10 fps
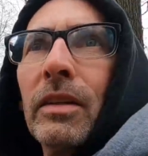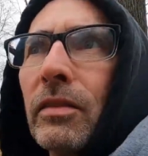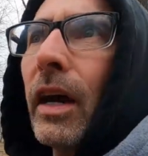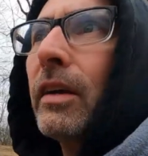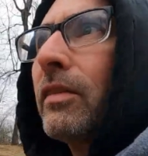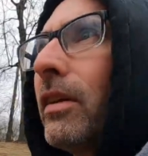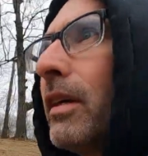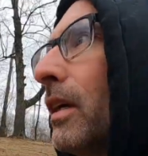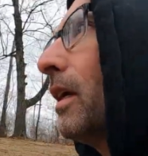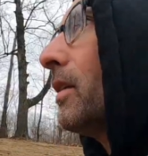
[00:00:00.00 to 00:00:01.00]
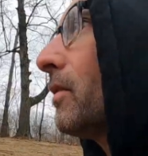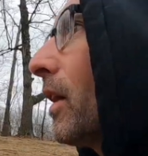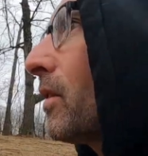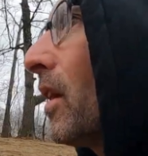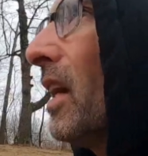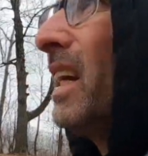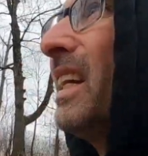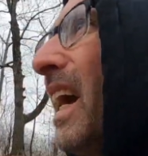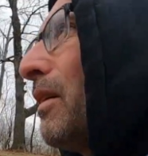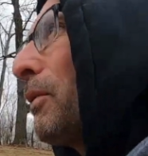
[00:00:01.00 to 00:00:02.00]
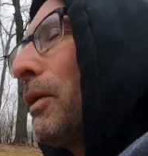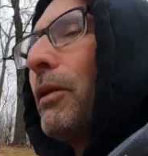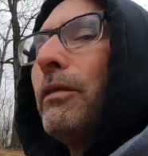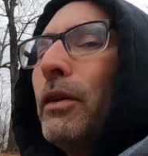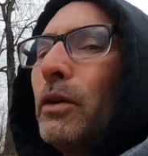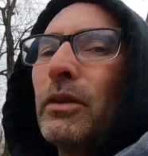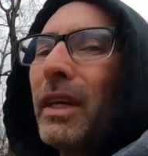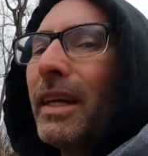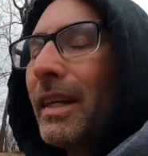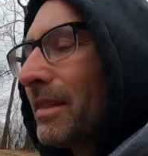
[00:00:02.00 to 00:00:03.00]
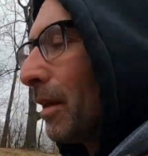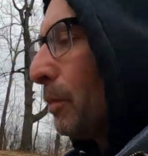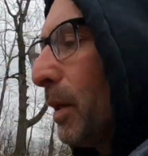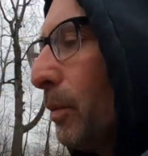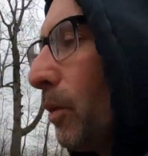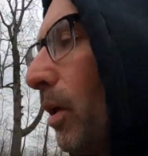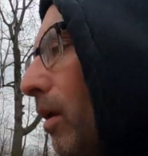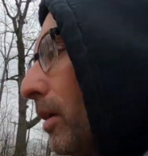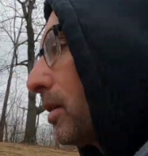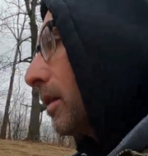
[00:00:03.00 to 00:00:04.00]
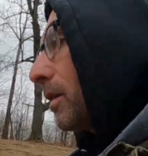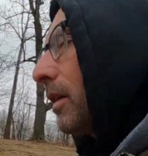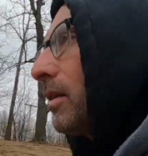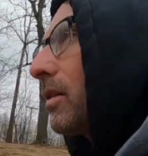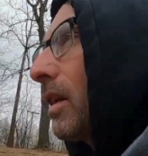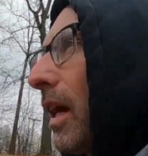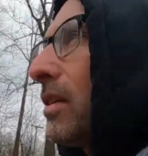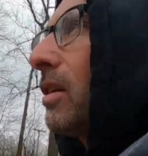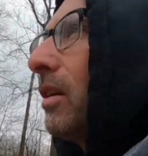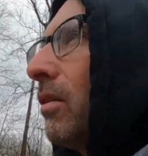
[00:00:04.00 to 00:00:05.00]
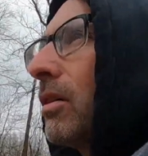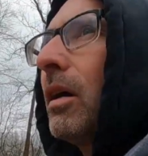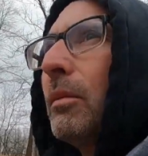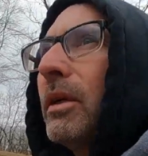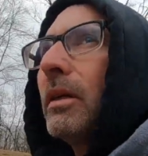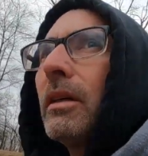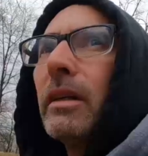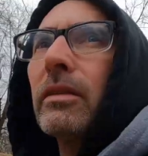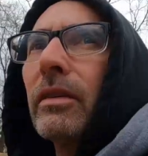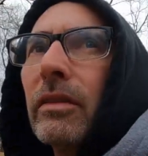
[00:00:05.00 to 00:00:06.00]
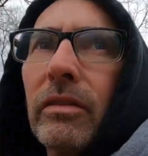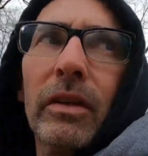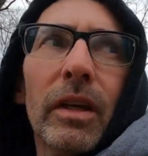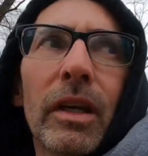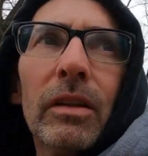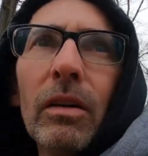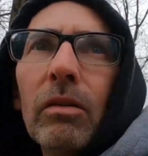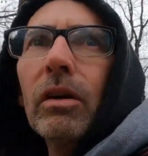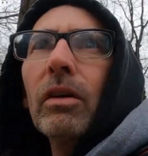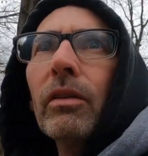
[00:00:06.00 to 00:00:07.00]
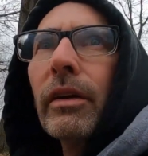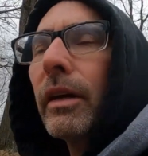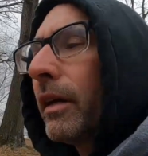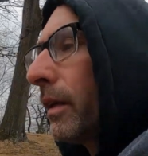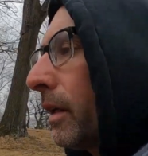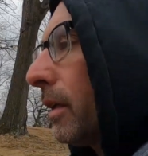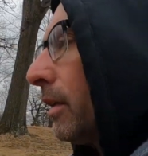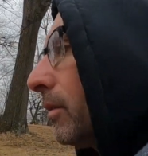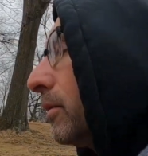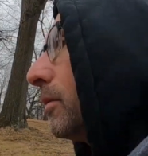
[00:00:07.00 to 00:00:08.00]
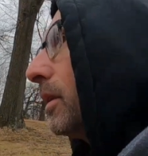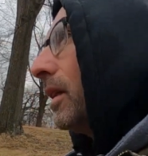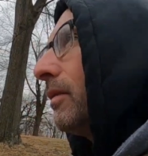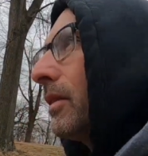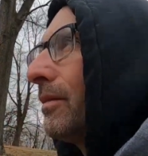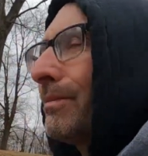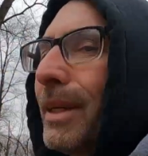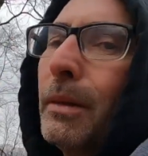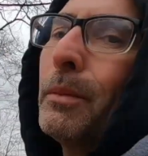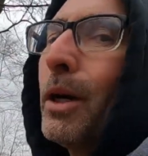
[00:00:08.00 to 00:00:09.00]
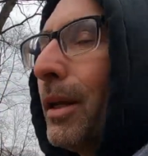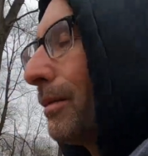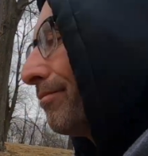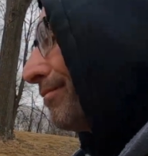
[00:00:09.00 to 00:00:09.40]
nice. It's nice. Yeah, I read reviews, and like I said, people, it's sketchy. Don't come here. Don't go there. You know, whatever. Come on.